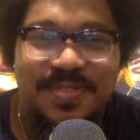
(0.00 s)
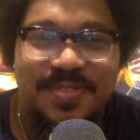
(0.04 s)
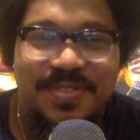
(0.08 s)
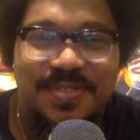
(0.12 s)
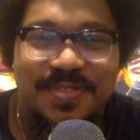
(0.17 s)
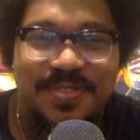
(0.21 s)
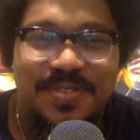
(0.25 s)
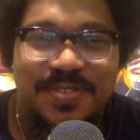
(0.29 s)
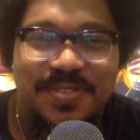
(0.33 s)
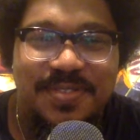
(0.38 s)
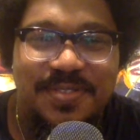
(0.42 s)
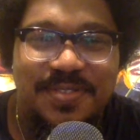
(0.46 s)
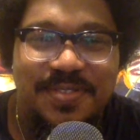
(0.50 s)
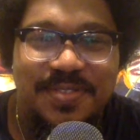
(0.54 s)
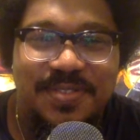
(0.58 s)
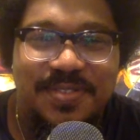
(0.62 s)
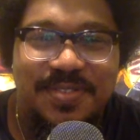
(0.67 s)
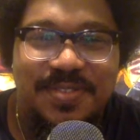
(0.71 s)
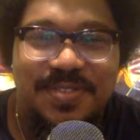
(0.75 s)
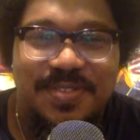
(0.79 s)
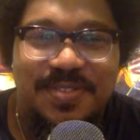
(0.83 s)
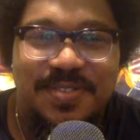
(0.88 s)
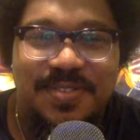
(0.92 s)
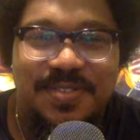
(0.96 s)

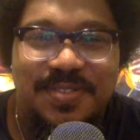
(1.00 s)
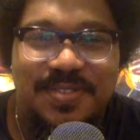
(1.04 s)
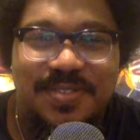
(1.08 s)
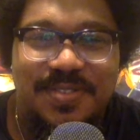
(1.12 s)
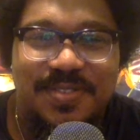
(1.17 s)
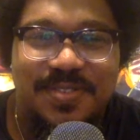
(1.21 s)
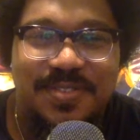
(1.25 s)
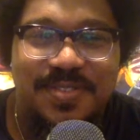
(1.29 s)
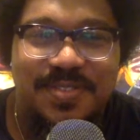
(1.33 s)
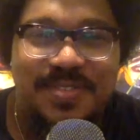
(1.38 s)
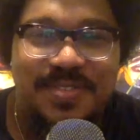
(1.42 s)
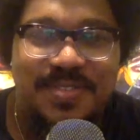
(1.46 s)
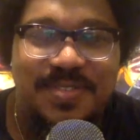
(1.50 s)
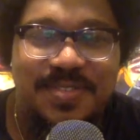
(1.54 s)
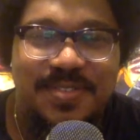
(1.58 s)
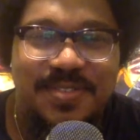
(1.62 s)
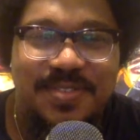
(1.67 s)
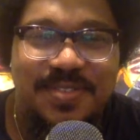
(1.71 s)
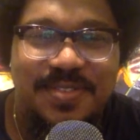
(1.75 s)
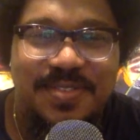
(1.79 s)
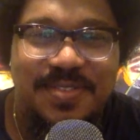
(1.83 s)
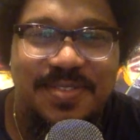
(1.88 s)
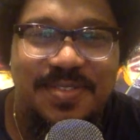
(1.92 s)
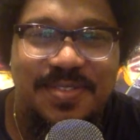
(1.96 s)

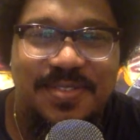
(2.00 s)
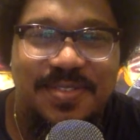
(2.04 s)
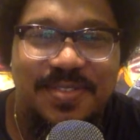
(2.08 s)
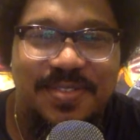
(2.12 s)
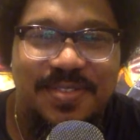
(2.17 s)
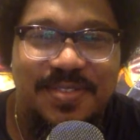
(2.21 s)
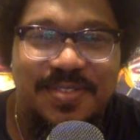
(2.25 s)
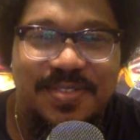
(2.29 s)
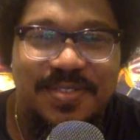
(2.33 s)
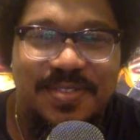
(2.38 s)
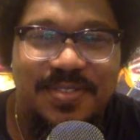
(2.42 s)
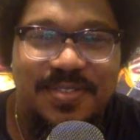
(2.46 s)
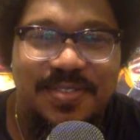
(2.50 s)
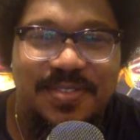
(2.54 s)
This person isn't speaking.